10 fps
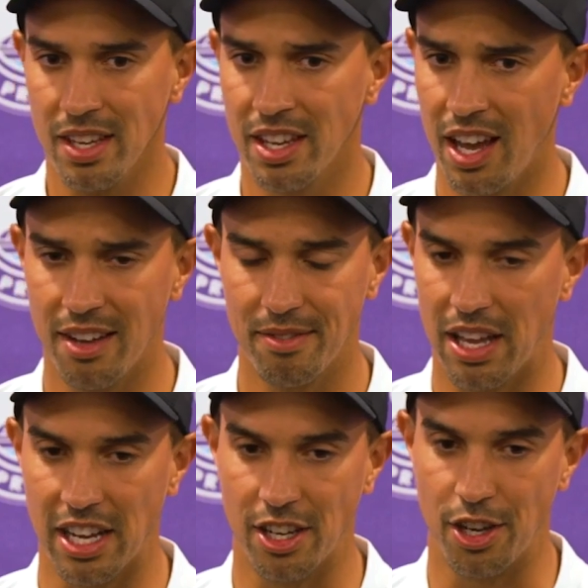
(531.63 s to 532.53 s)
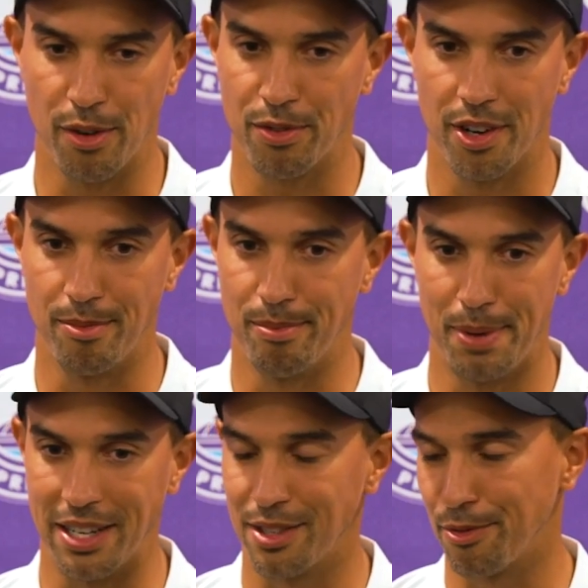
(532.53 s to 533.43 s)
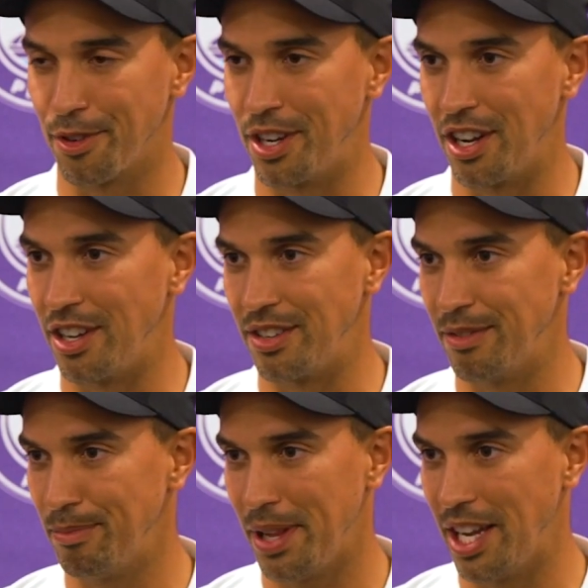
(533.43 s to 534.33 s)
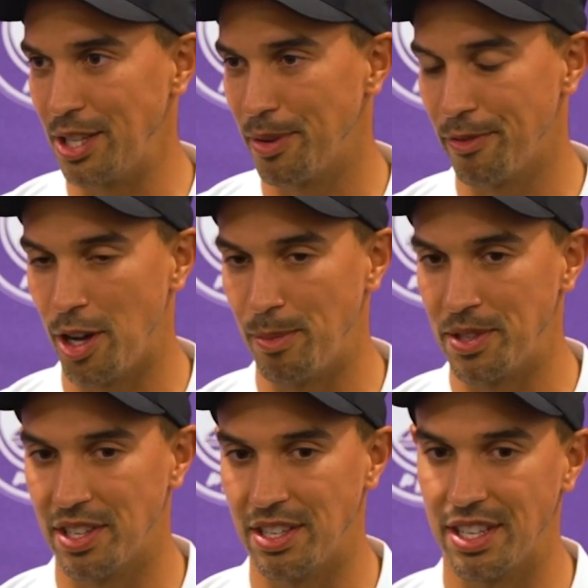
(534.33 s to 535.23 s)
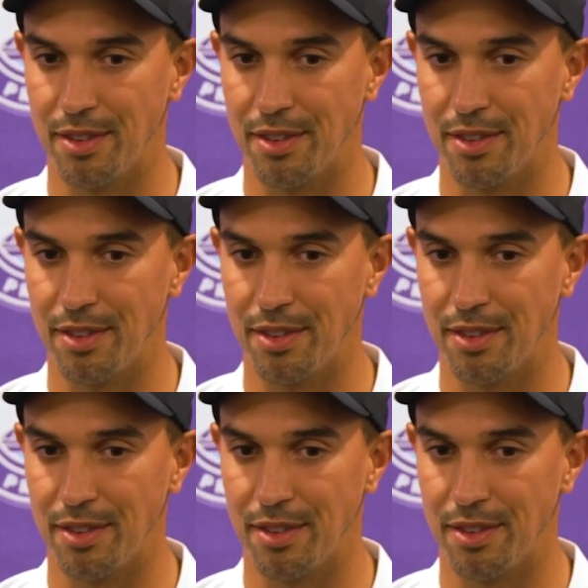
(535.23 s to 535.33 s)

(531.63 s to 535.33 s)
Yeah, I could go from back to front on players' performances,